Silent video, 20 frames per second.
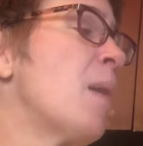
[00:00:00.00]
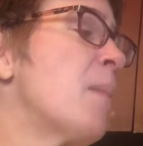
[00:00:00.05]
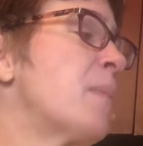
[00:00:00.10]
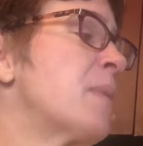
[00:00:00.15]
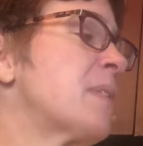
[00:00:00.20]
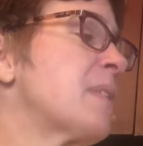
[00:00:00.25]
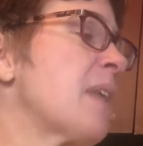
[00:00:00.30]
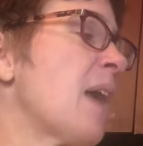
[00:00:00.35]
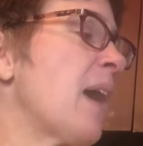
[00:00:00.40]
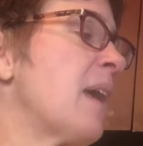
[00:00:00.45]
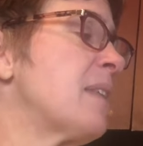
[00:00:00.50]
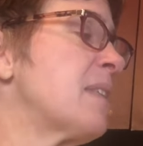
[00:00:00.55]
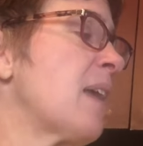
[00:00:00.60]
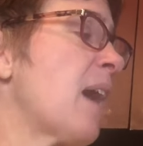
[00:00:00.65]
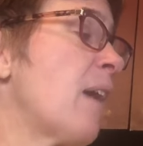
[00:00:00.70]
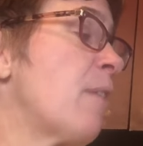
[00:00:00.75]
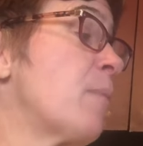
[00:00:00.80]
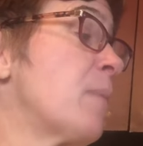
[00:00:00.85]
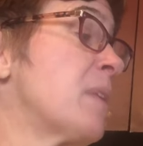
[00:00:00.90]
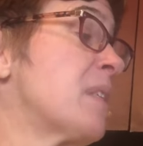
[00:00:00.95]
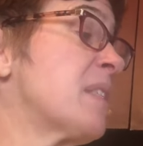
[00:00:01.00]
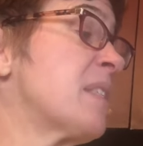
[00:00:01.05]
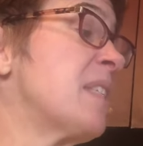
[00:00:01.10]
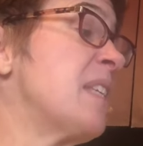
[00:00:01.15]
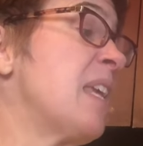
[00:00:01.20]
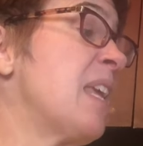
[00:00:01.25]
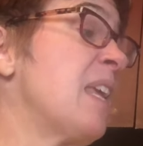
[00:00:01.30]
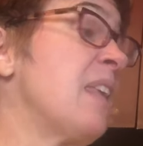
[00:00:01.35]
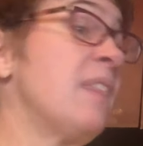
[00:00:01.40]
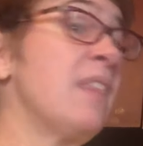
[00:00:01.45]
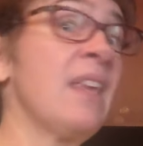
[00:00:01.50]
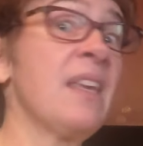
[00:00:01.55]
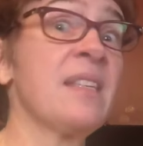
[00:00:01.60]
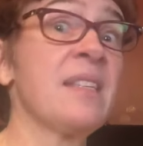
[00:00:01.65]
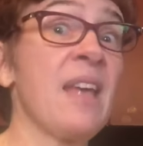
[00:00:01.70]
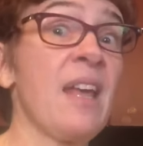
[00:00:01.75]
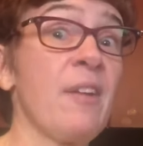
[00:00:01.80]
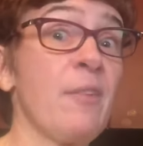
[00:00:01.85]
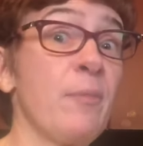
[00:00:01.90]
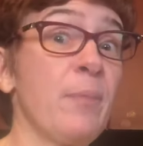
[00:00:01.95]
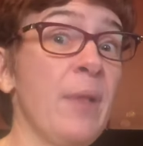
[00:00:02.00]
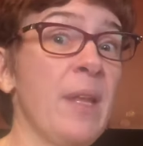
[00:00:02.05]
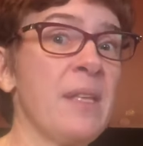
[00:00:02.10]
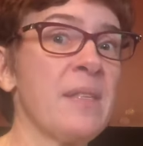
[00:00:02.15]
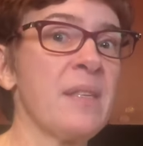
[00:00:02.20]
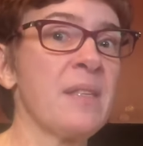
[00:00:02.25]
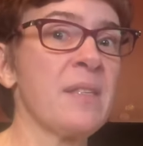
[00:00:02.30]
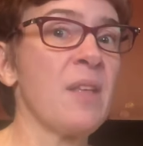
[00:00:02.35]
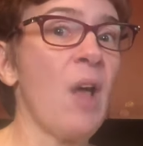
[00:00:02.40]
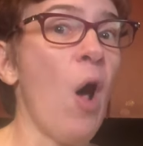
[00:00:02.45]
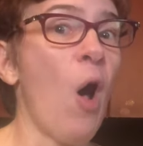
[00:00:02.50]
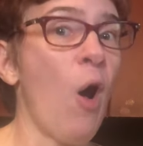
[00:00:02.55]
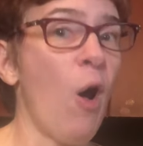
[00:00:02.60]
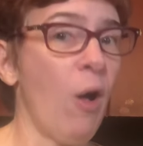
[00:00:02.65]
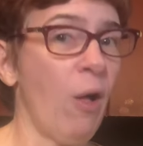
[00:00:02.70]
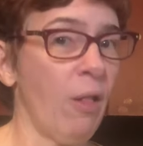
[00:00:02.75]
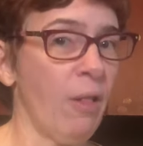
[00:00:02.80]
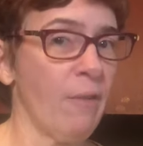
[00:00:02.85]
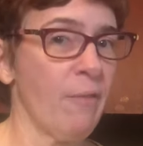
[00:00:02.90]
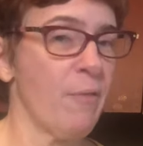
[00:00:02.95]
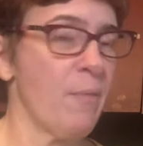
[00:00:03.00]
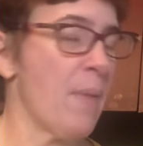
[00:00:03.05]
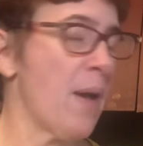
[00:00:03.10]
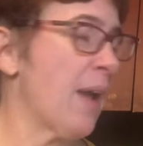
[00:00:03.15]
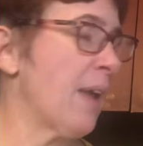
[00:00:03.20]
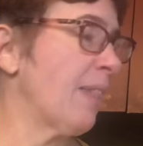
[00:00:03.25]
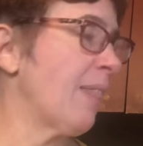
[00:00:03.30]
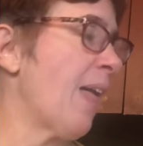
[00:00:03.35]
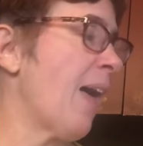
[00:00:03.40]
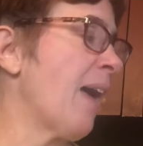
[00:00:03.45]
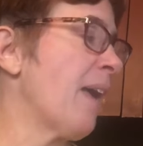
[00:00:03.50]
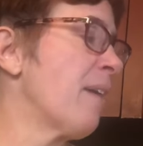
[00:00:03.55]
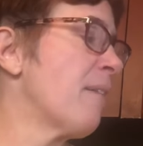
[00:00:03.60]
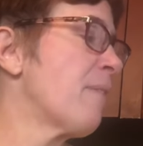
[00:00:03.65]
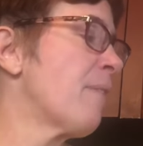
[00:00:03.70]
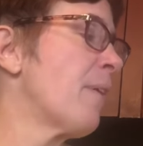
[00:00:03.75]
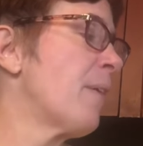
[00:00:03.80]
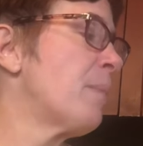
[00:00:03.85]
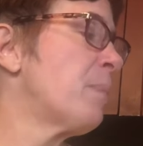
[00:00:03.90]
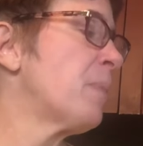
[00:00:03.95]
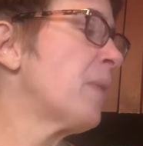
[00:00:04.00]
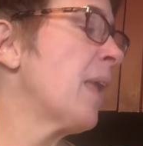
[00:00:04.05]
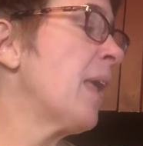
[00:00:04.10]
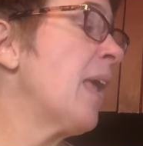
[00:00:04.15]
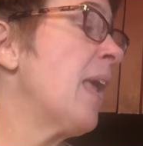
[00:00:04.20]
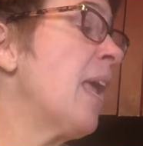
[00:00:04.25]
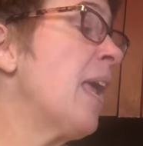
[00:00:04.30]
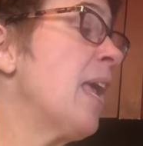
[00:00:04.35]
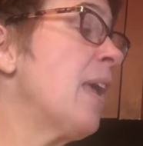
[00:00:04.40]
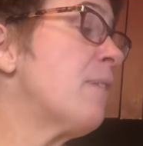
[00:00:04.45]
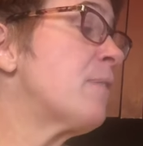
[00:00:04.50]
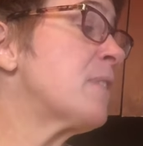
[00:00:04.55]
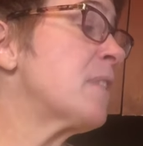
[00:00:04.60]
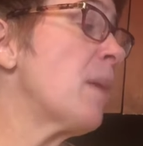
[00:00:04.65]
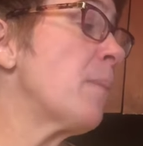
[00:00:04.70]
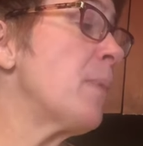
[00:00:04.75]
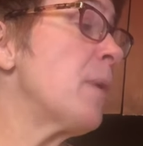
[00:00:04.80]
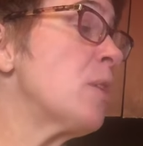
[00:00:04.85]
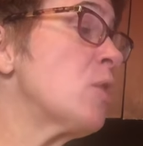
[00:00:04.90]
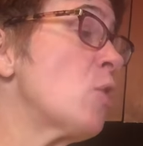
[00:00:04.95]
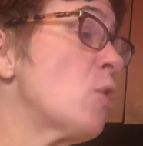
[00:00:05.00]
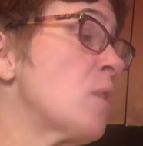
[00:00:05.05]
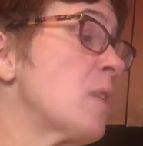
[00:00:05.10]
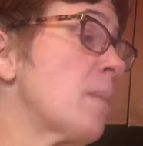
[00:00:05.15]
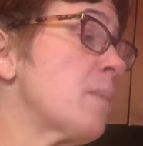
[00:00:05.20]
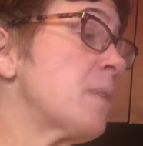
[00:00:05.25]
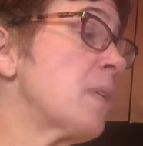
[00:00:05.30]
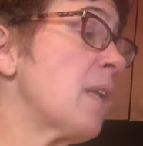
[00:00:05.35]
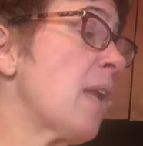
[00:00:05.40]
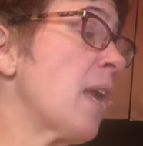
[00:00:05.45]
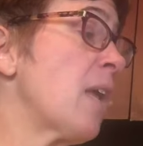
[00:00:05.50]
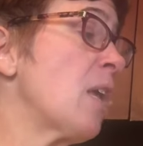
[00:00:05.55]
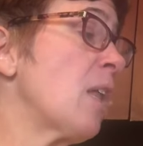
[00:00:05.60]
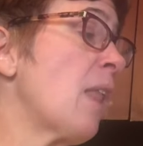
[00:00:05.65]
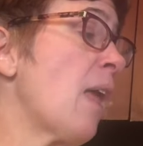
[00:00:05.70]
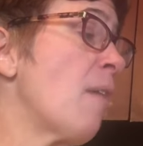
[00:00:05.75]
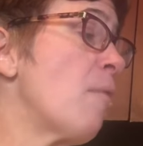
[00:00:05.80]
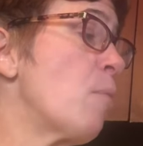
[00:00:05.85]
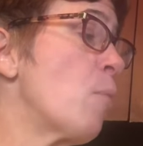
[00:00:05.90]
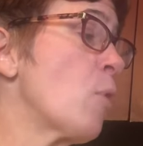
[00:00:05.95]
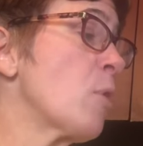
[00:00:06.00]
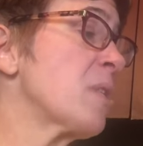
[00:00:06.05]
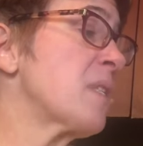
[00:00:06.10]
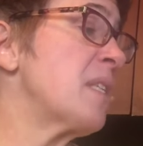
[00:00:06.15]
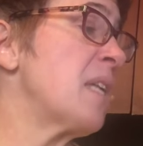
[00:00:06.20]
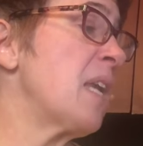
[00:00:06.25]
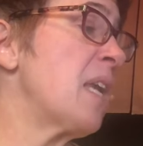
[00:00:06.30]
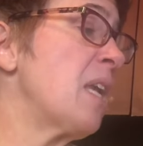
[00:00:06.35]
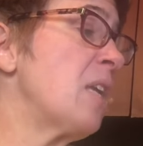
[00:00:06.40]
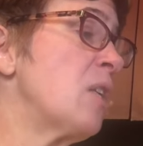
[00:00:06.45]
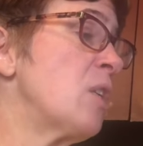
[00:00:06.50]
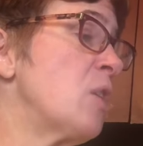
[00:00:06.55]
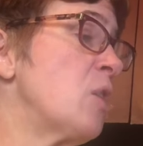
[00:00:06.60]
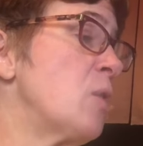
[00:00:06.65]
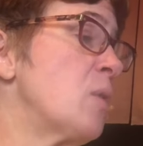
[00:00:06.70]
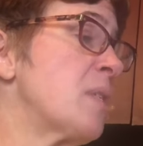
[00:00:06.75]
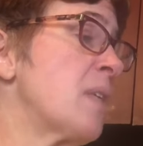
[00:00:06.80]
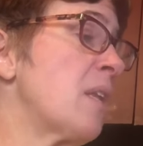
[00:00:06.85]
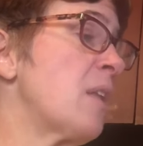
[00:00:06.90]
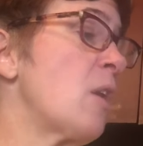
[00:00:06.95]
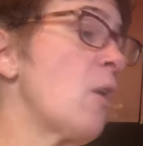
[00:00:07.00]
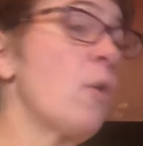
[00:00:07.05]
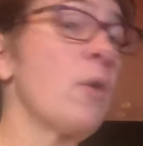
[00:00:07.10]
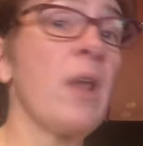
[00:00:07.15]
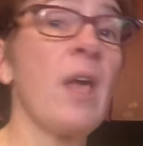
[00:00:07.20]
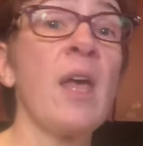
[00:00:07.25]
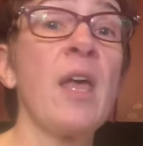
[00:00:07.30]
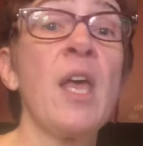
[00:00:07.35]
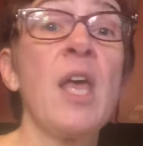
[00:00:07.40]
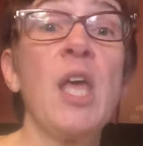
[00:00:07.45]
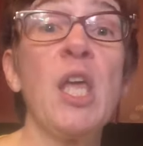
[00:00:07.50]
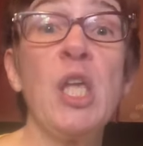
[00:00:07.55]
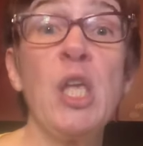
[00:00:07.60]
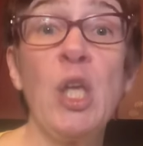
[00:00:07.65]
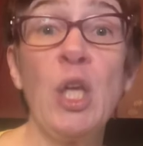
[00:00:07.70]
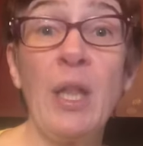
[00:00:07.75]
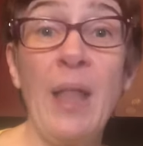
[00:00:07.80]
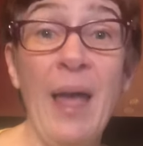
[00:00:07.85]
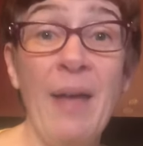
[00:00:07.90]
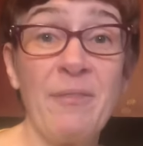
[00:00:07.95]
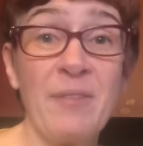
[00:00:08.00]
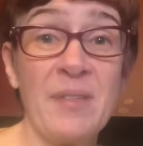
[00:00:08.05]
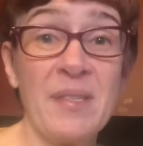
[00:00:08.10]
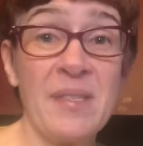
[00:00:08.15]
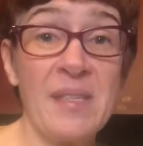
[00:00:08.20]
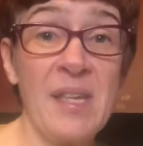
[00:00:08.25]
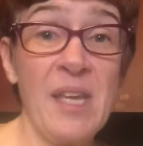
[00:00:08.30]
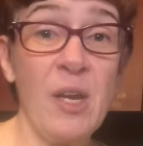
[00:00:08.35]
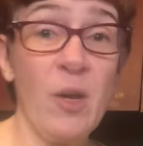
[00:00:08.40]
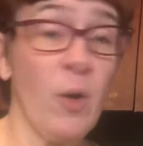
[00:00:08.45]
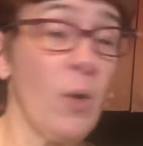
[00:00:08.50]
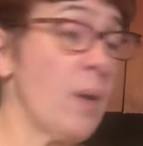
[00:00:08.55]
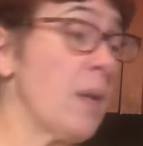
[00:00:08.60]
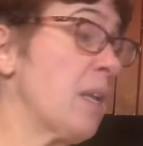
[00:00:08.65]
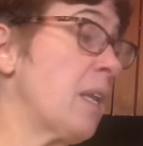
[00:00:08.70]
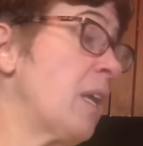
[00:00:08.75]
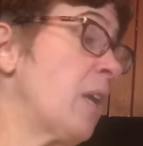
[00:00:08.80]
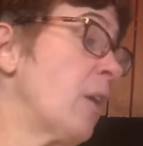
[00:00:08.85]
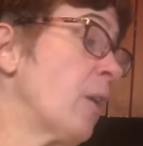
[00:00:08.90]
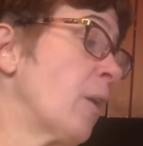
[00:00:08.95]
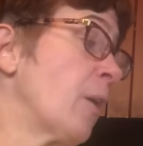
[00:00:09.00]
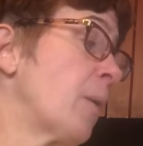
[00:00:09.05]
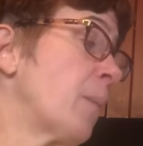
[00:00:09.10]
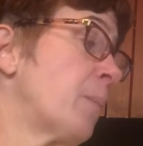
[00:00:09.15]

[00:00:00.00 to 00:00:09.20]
Besides, I've been sneaking things out of places all of my life. If Stumpy shows up tonight, you'll have more sneaking to do, said Kona. You'll have to sneak her in here.